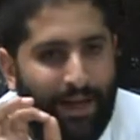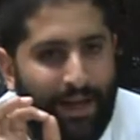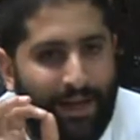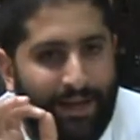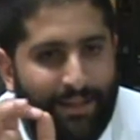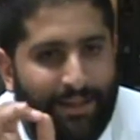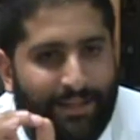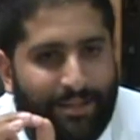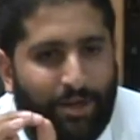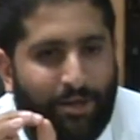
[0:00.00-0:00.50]

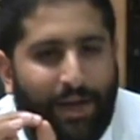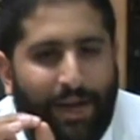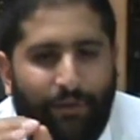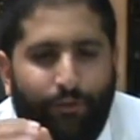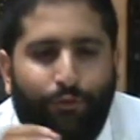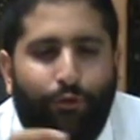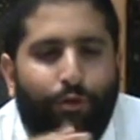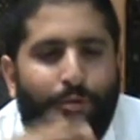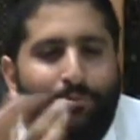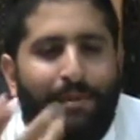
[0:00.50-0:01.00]
And these are not
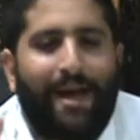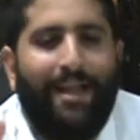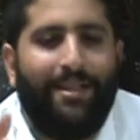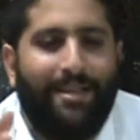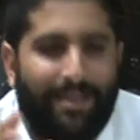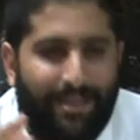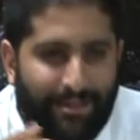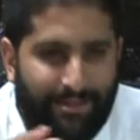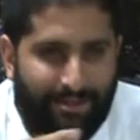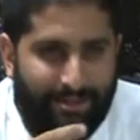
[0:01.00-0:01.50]

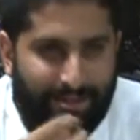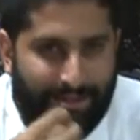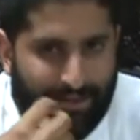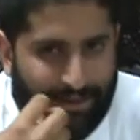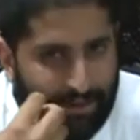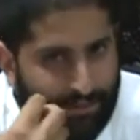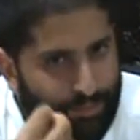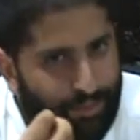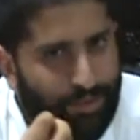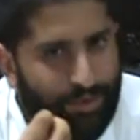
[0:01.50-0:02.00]
formalities. This is
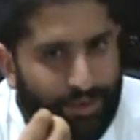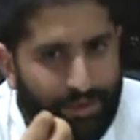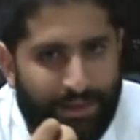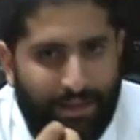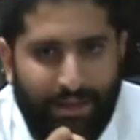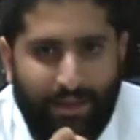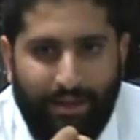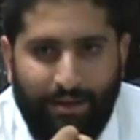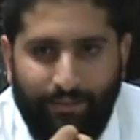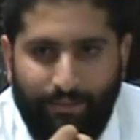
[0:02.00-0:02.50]
an important
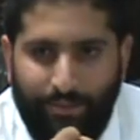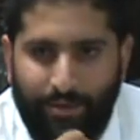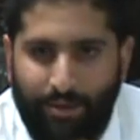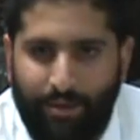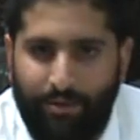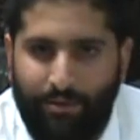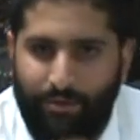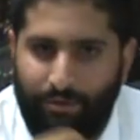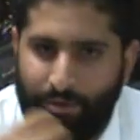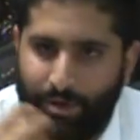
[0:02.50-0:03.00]
thing
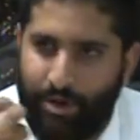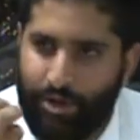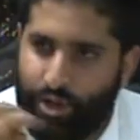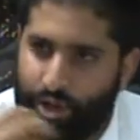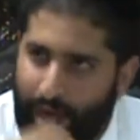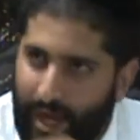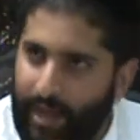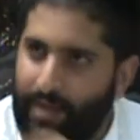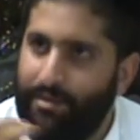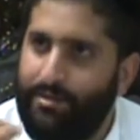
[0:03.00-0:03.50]
for a
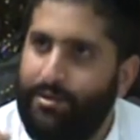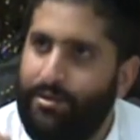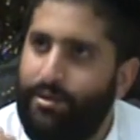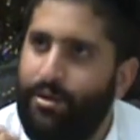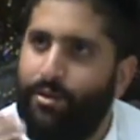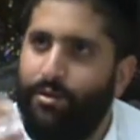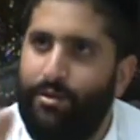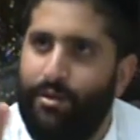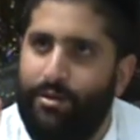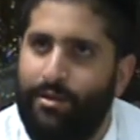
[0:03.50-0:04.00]
child to
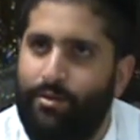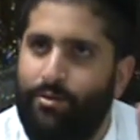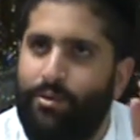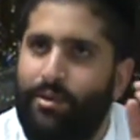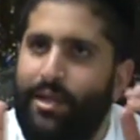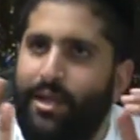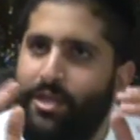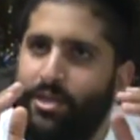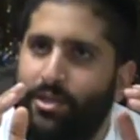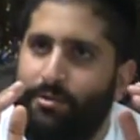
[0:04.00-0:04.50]
know that the
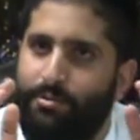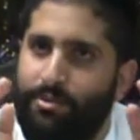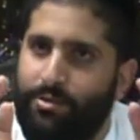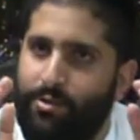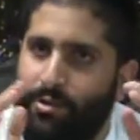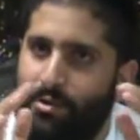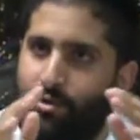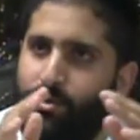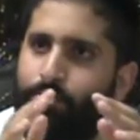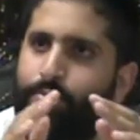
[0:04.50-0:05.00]
relationship
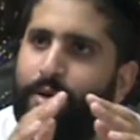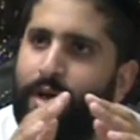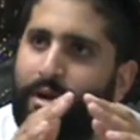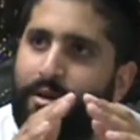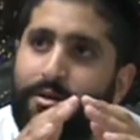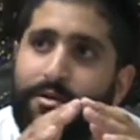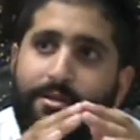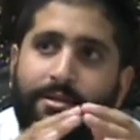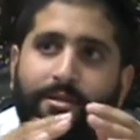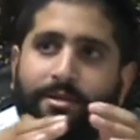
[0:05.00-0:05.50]
between two
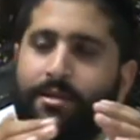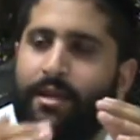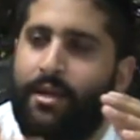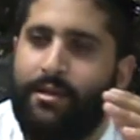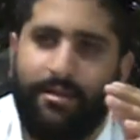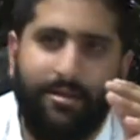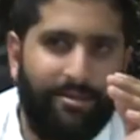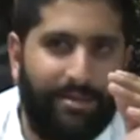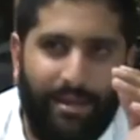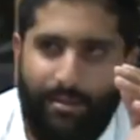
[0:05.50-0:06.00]
parents is
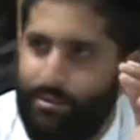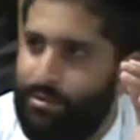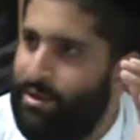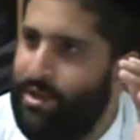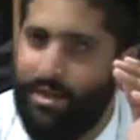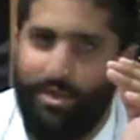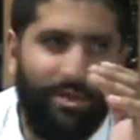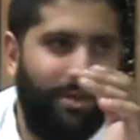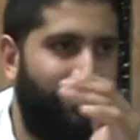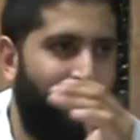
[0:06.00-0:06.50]
not the same
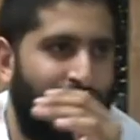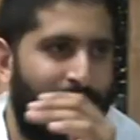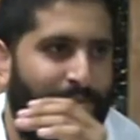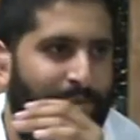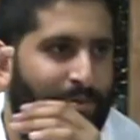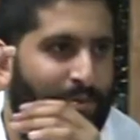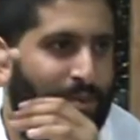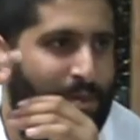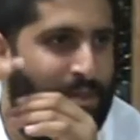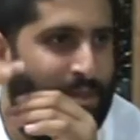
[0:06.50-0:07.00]
relationship as
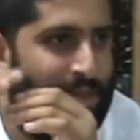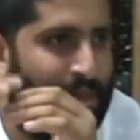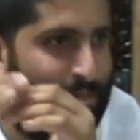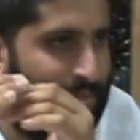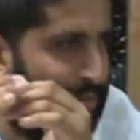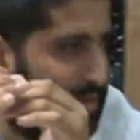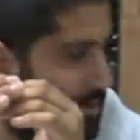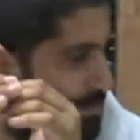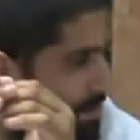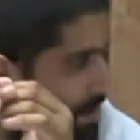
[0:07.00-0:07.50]
between them
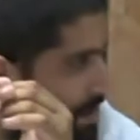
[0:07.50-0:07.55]
and their